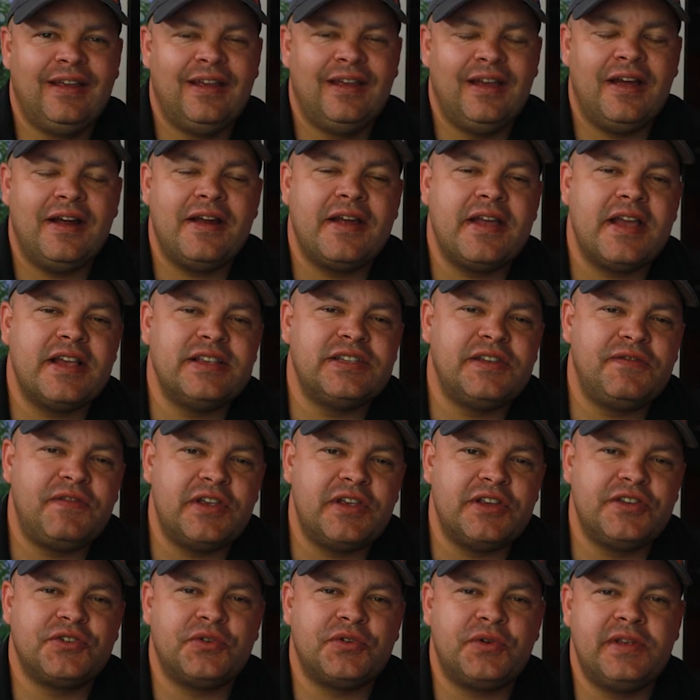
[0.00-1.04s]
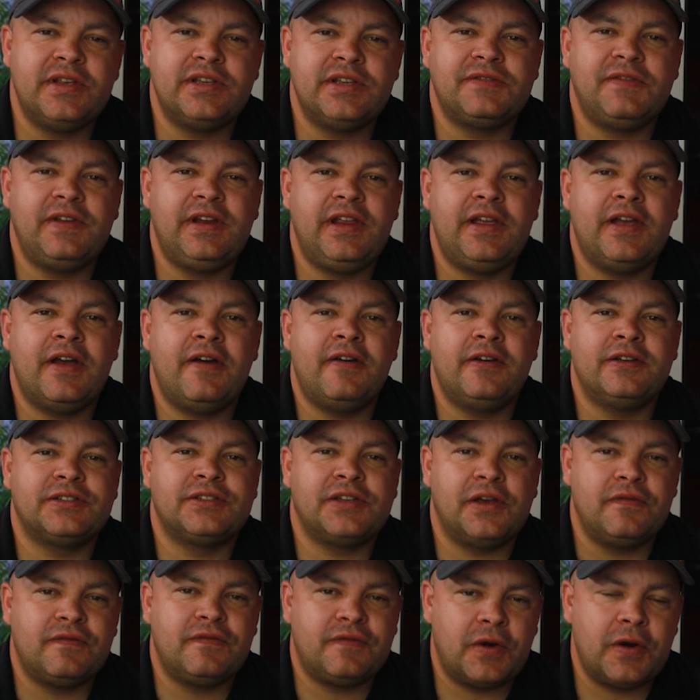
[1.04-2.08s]
Alright guys, if you're enjoying this video
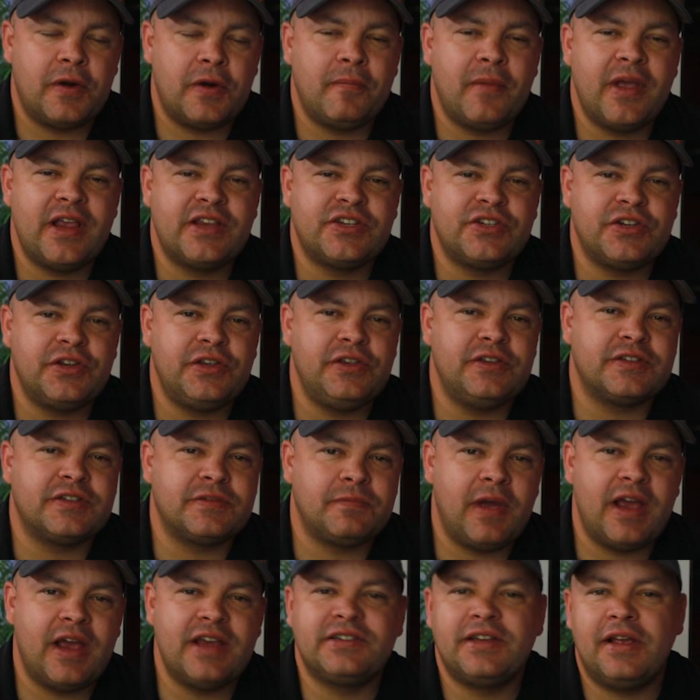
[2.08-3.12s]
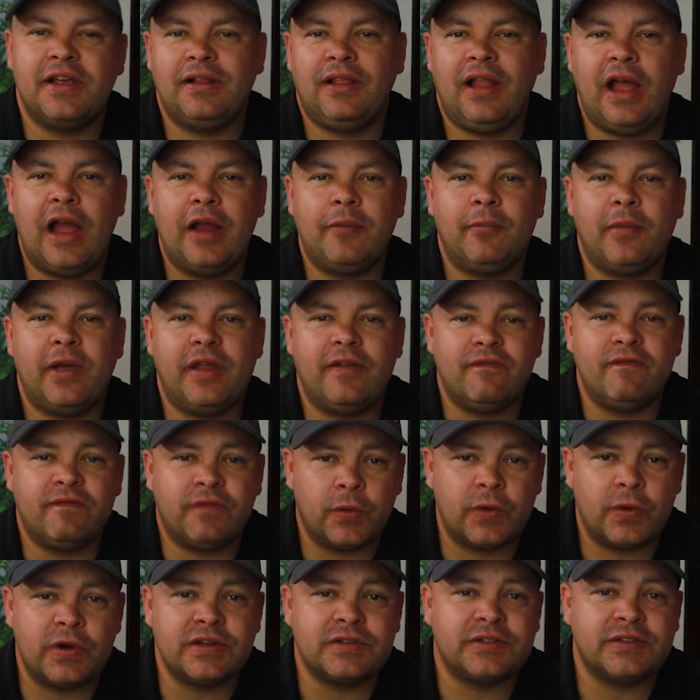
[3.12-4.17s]
so far, make sure you smash that like button
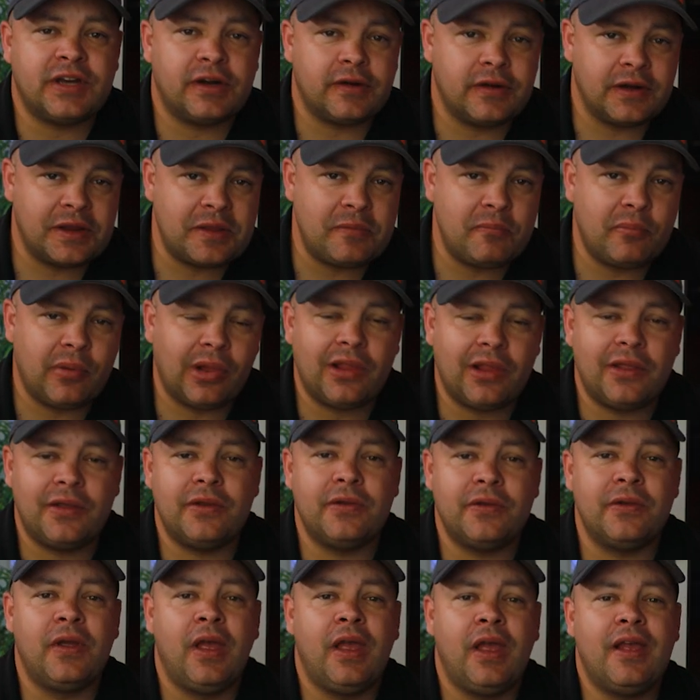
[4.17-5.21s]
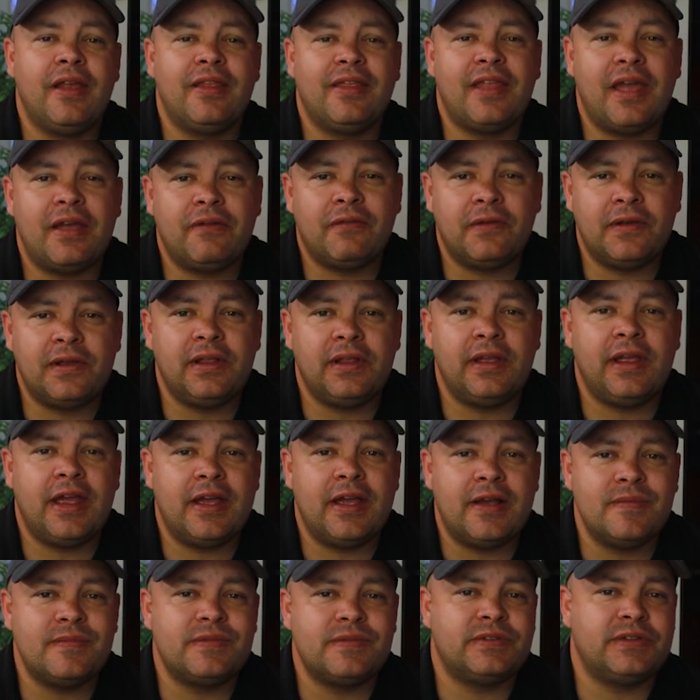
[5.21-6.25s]
for us. Turn it blue. That really
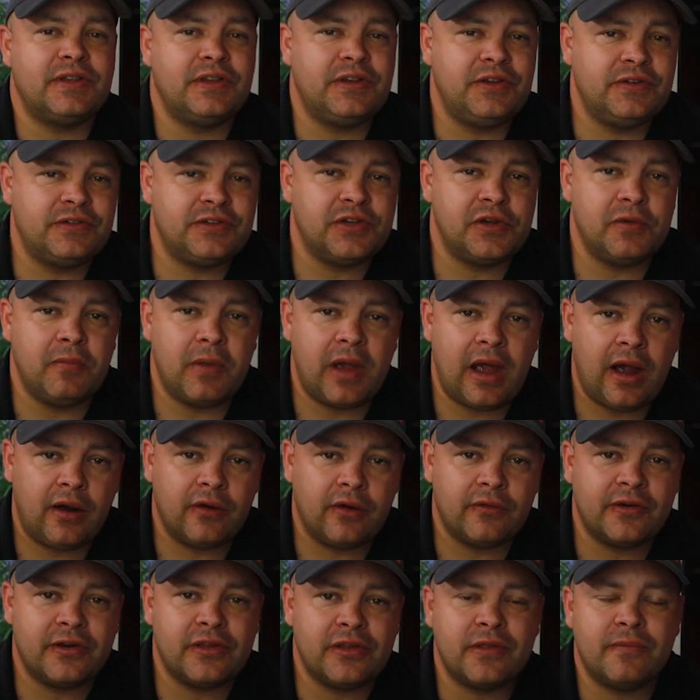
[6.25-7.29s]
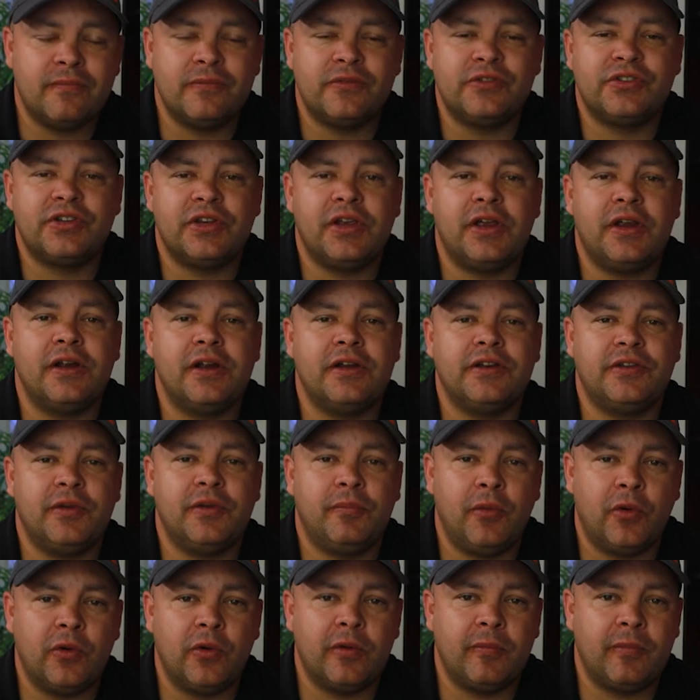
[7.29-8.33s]
helps the YouTube algorithm share it to
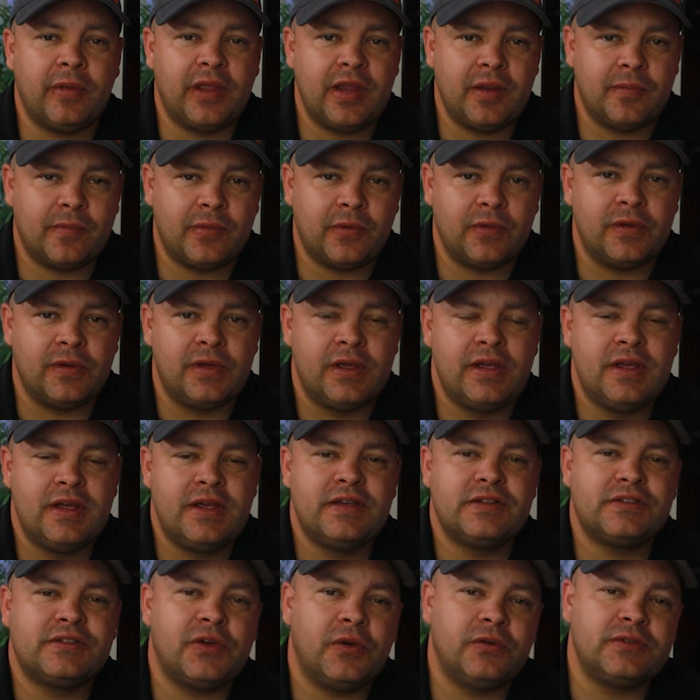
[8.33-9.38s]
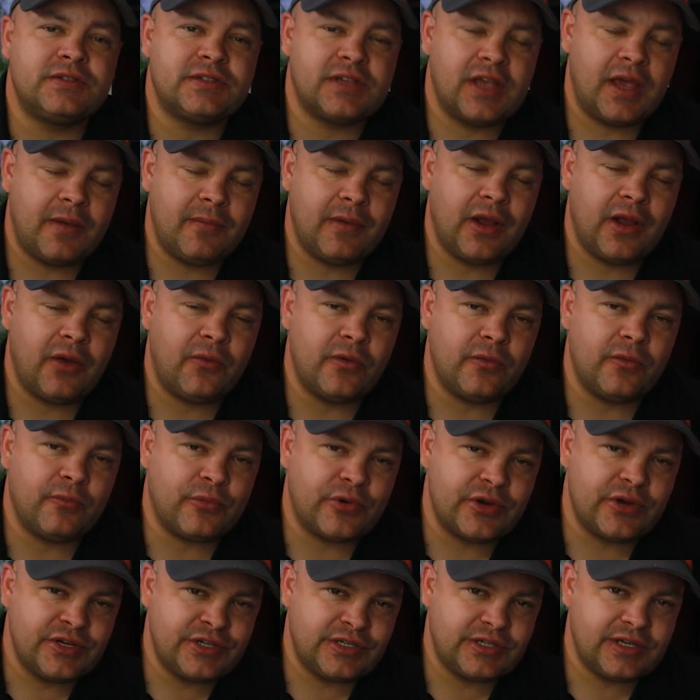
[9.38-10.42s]
more people. So Sam and I would
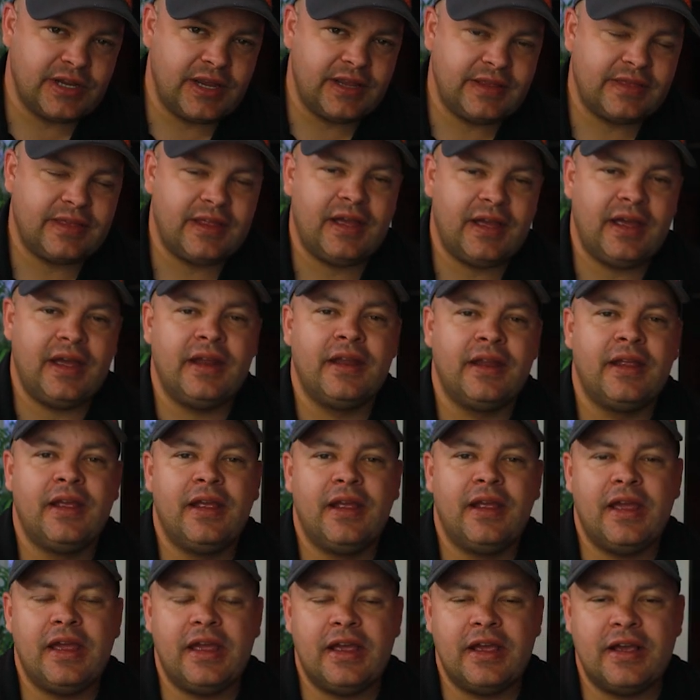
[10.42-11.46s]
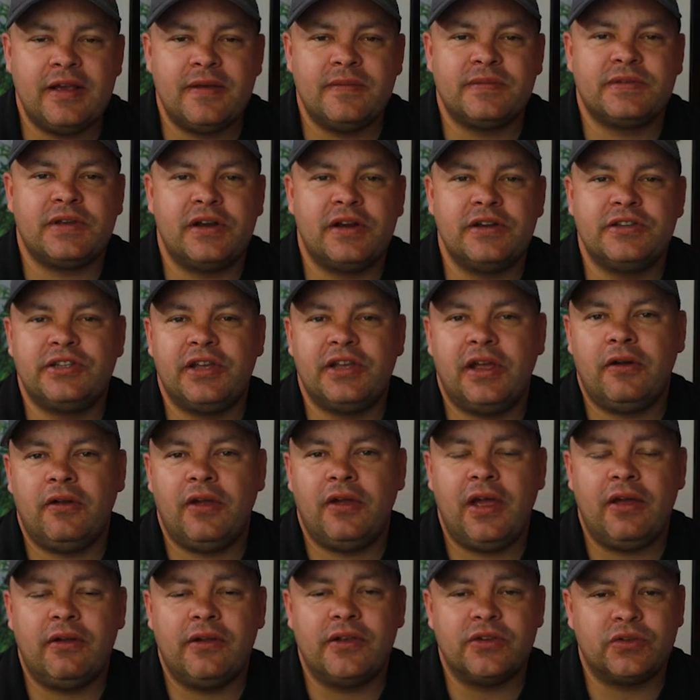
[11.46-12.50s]
appreciate that. It helps our channel
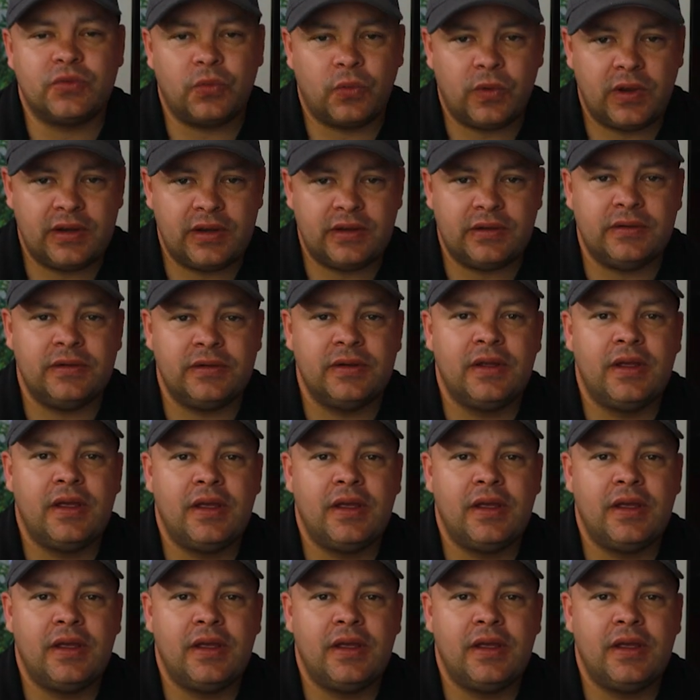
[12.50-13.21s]
out as well.